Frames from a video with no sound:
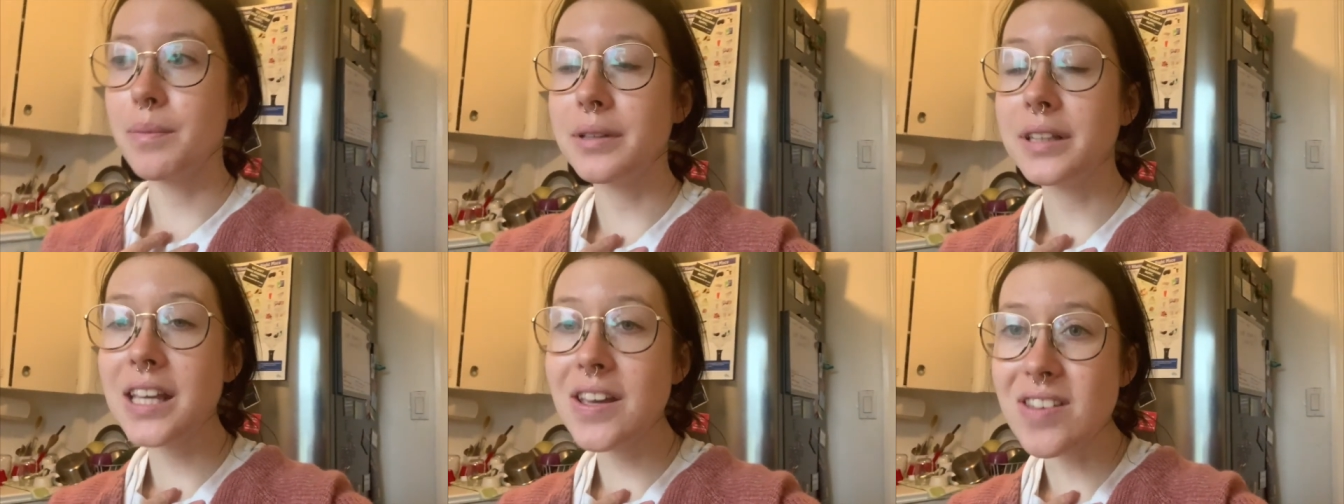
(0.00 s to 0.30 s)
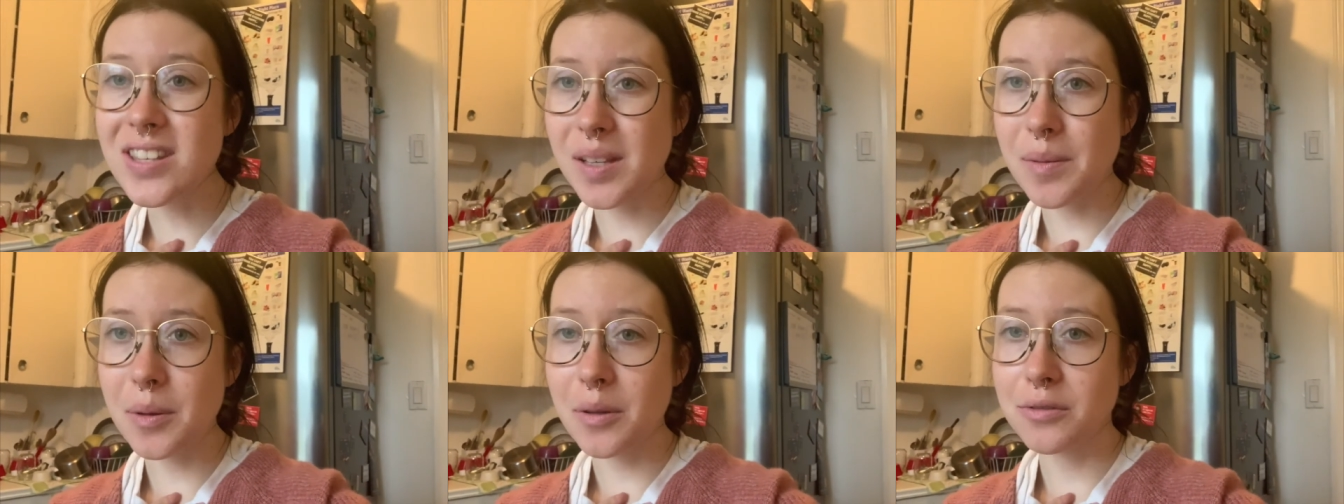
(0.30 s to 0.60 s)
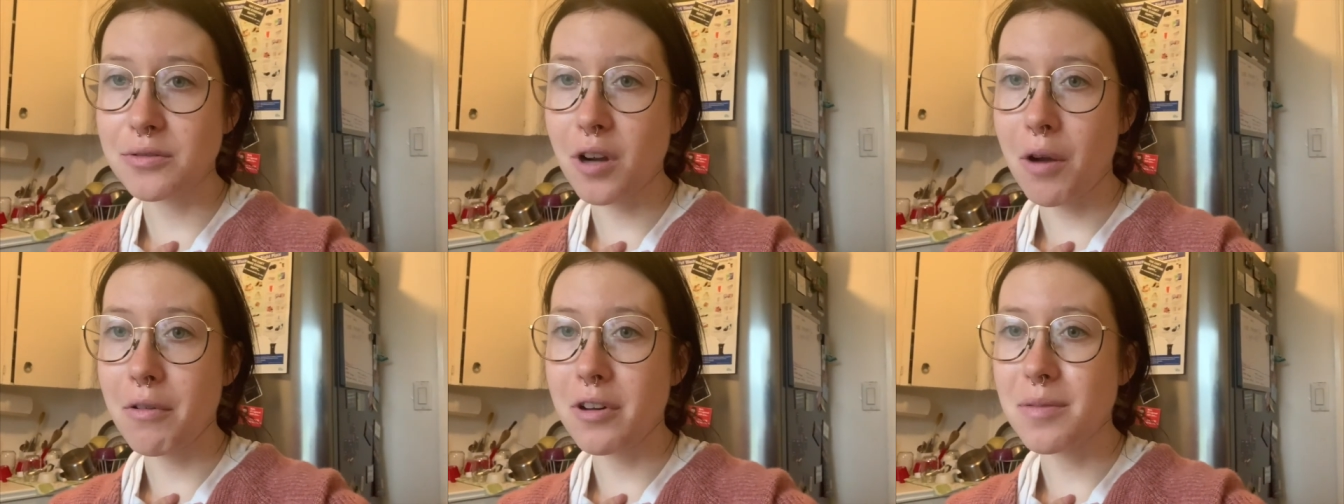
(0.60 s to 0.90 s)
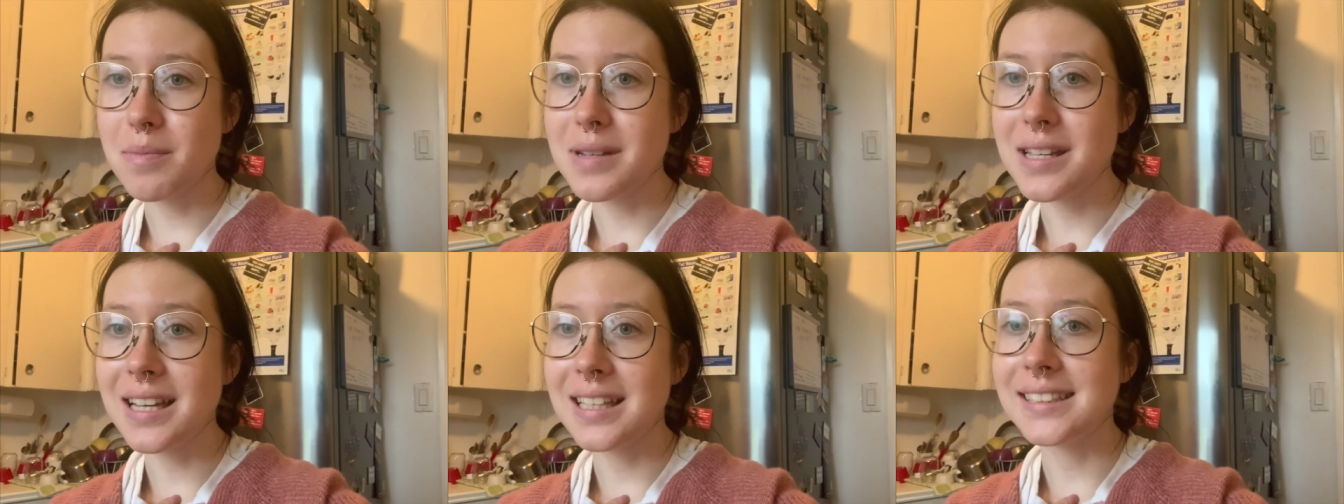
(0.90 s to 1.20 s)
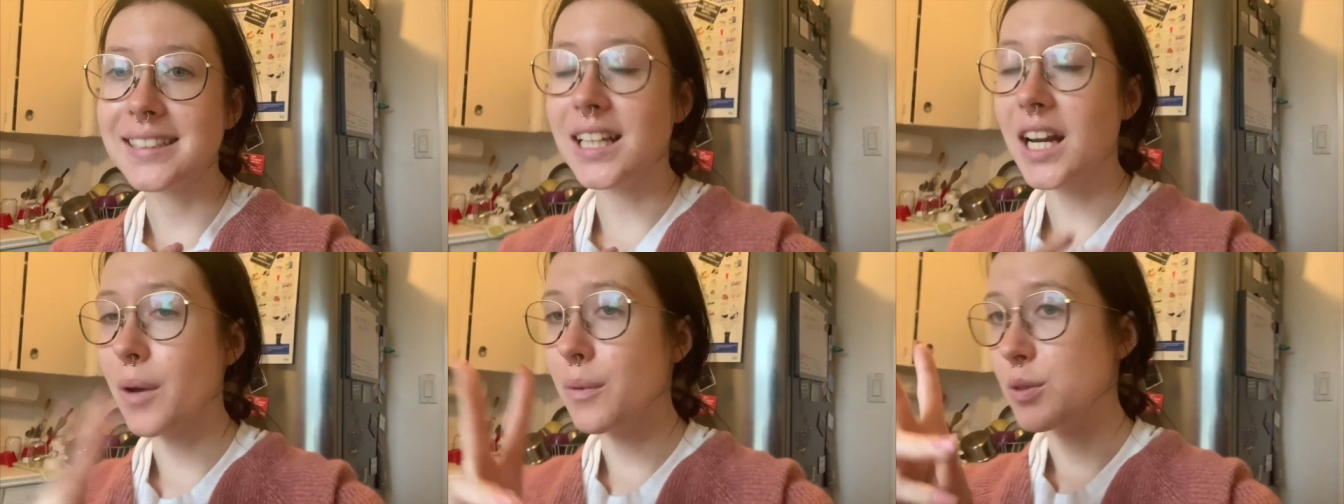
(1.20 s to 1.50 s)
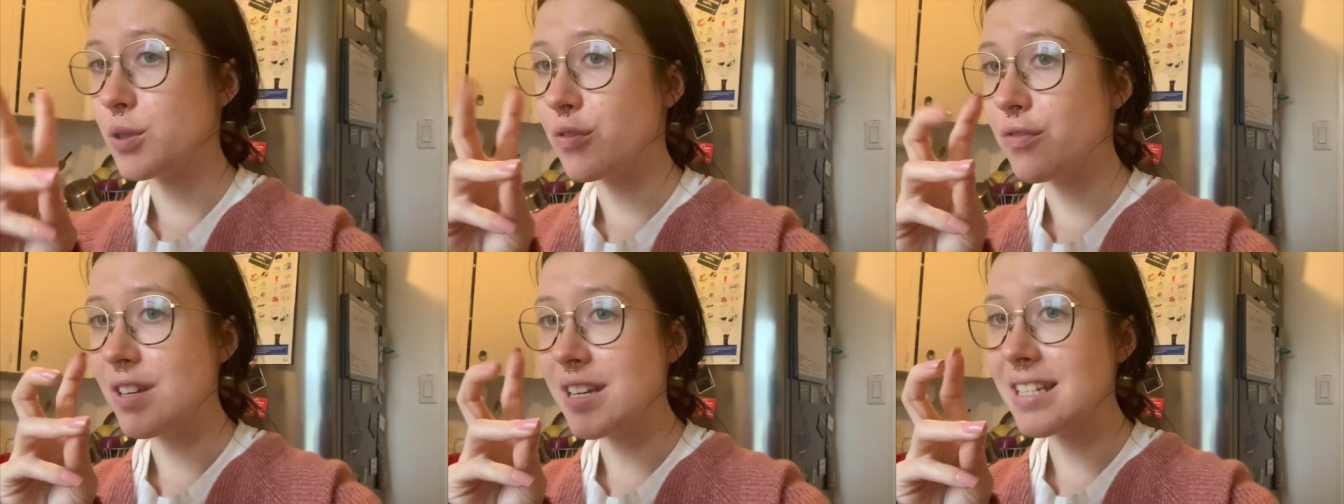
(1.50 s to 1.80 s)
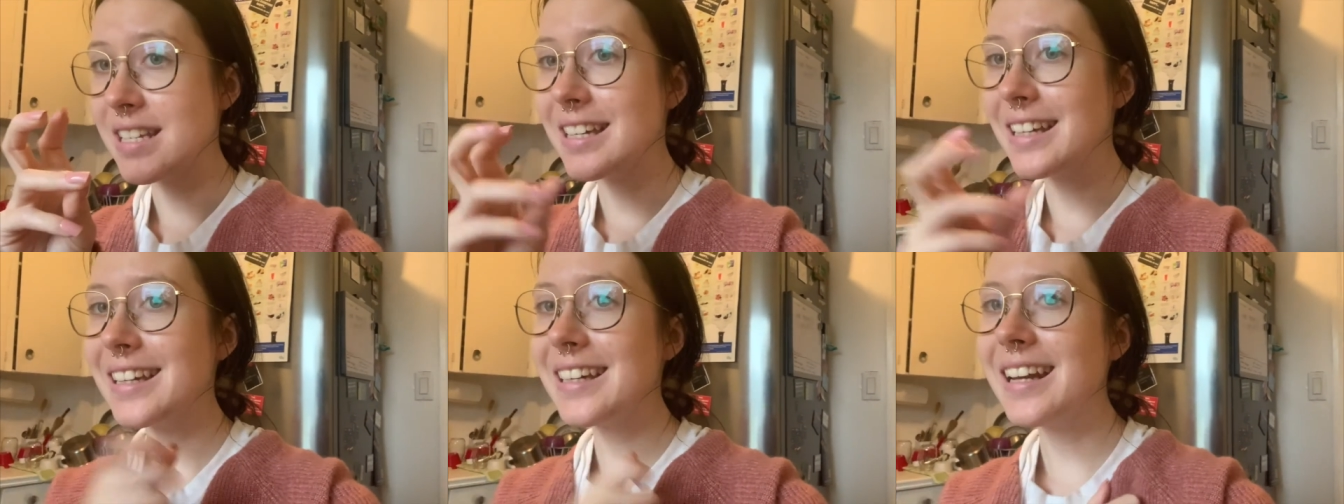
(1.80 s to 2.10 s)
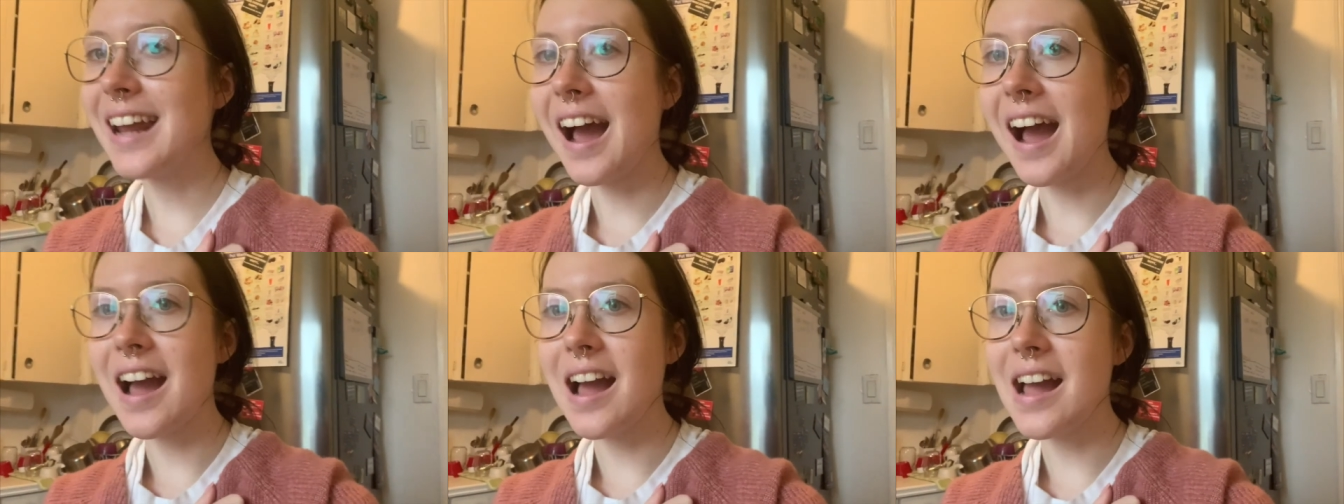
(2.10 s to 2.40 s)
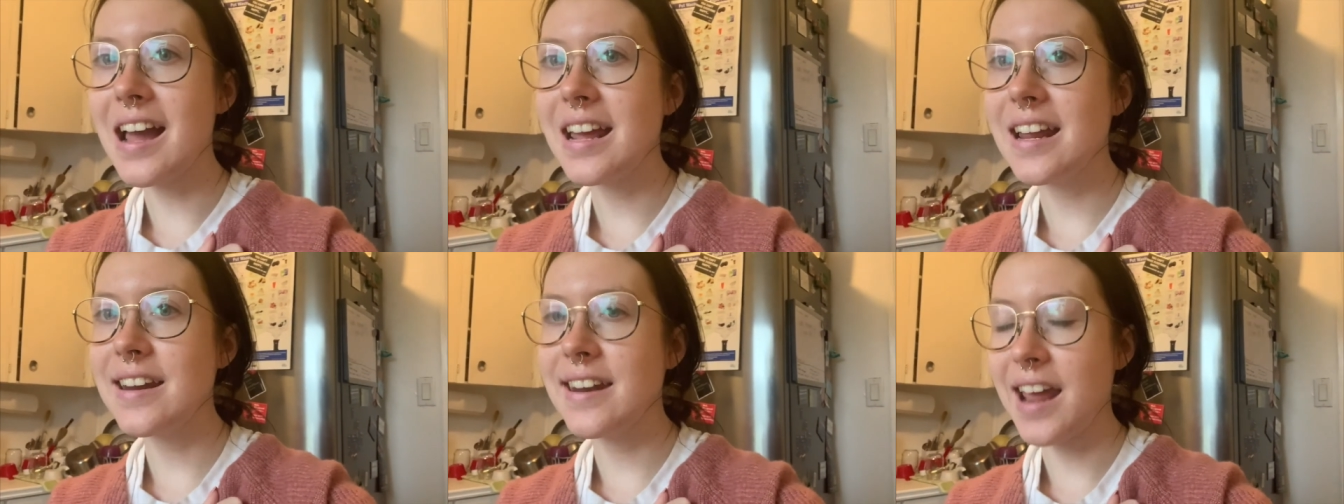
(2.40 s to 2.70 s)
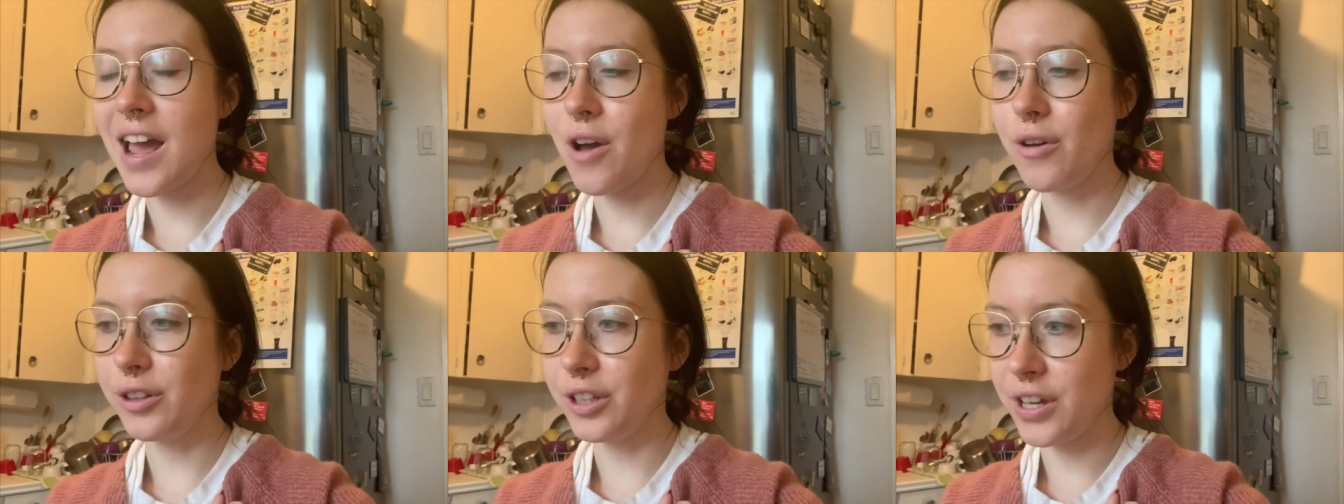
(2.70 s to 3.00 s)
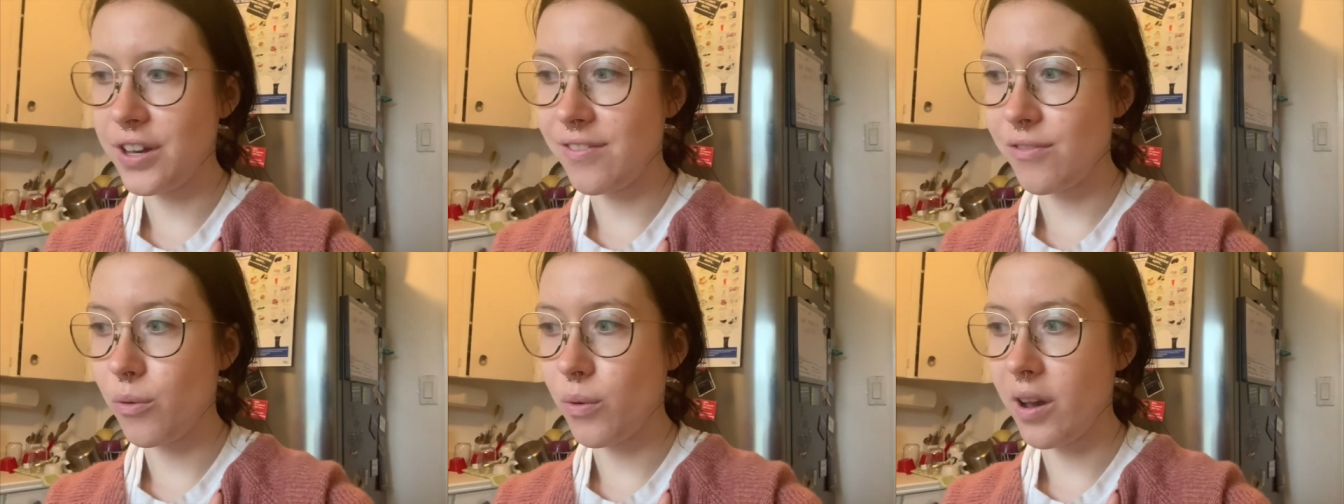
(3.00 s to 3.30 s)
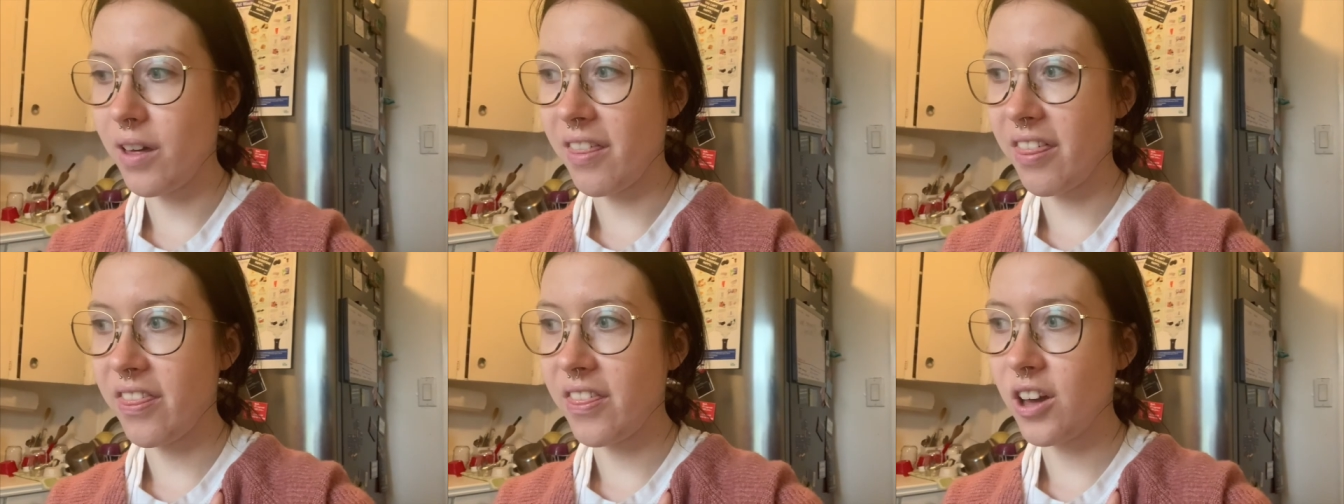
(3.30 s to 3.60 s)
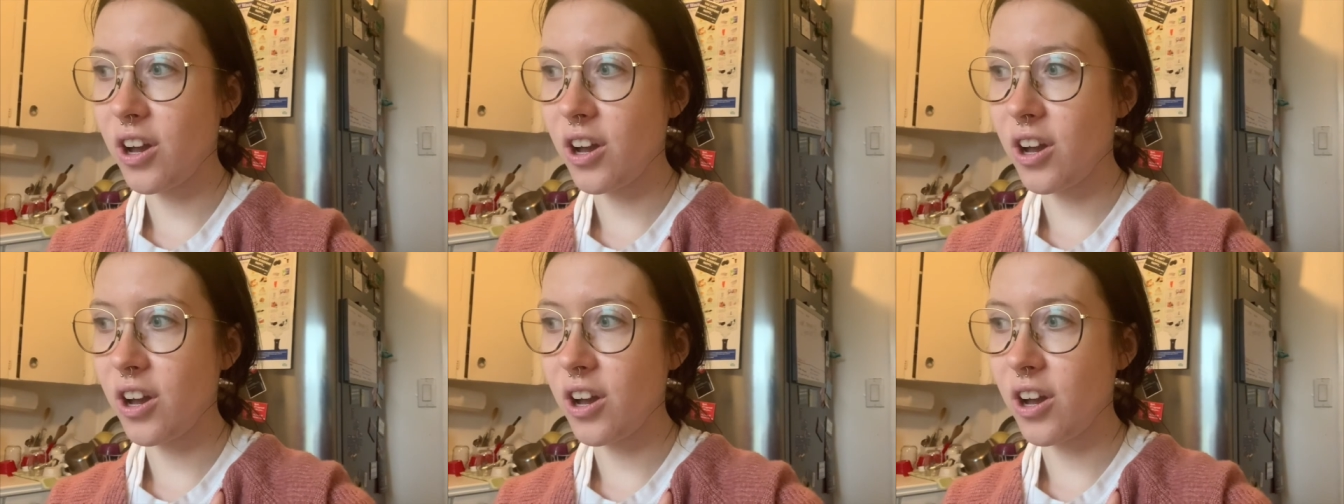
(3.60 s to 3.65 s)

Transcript: believe that something was wrong with me and said I was faking it, I now live with